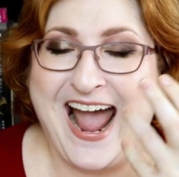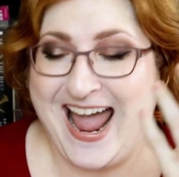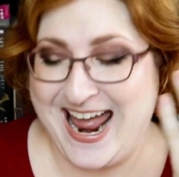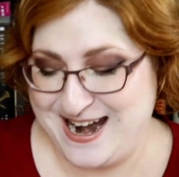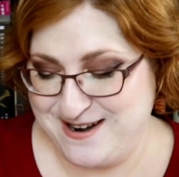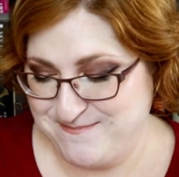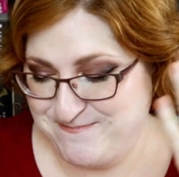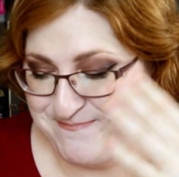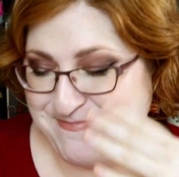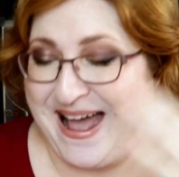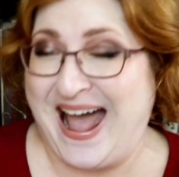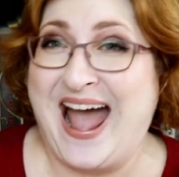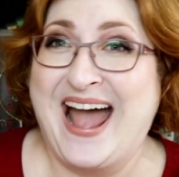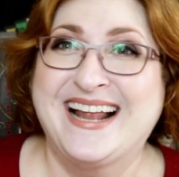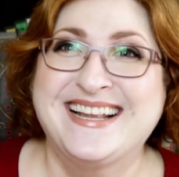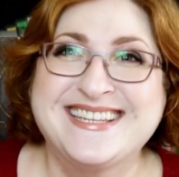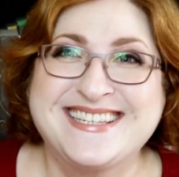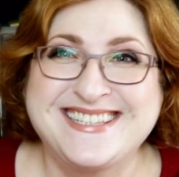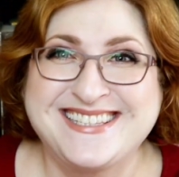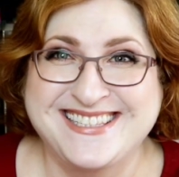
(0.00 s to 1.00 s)
and
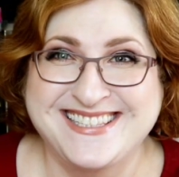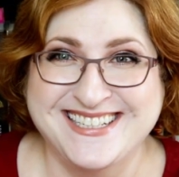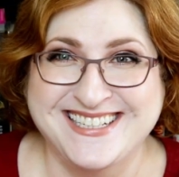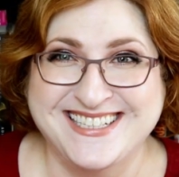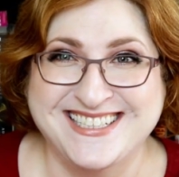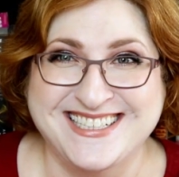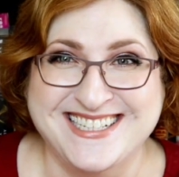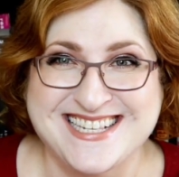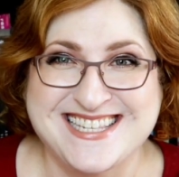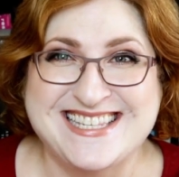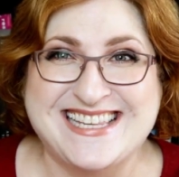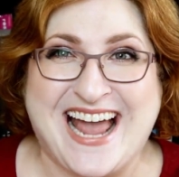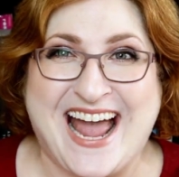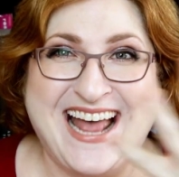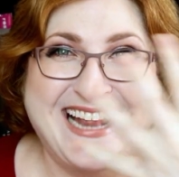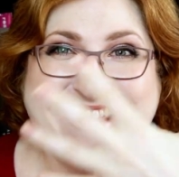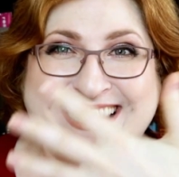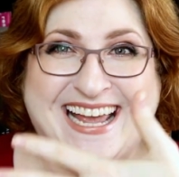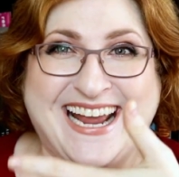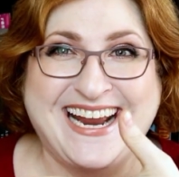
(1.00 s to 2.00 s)
pencils
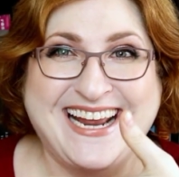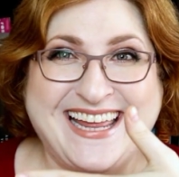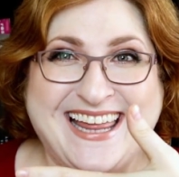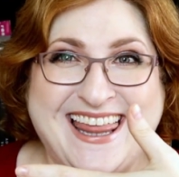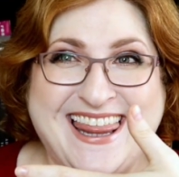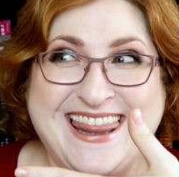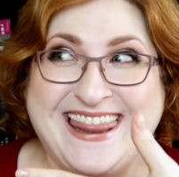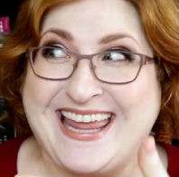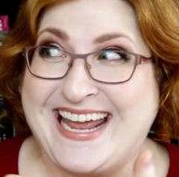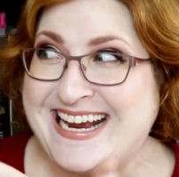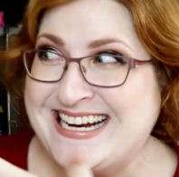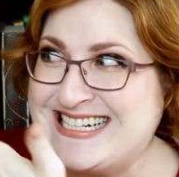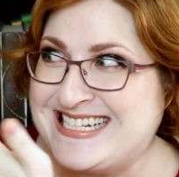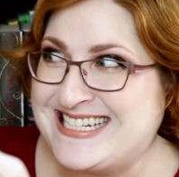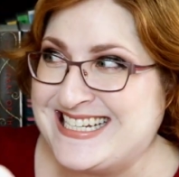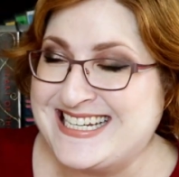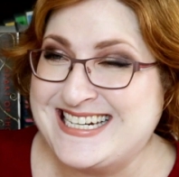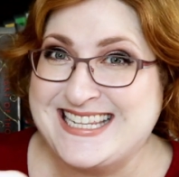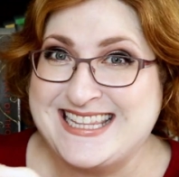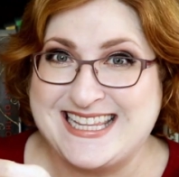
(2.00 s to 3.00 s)
and like they
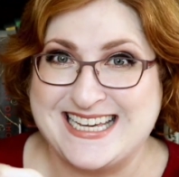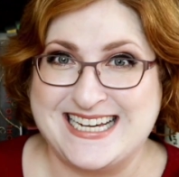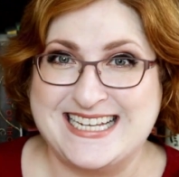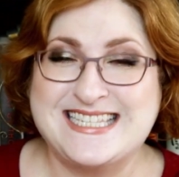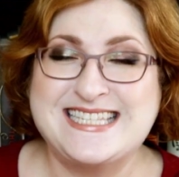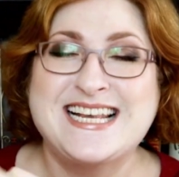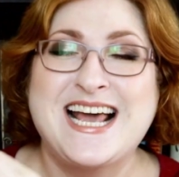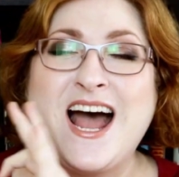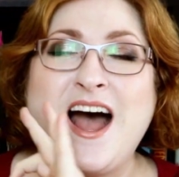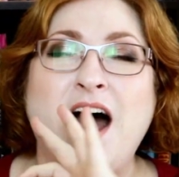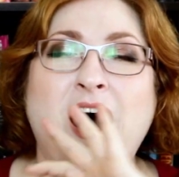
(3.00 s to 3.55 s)
did this.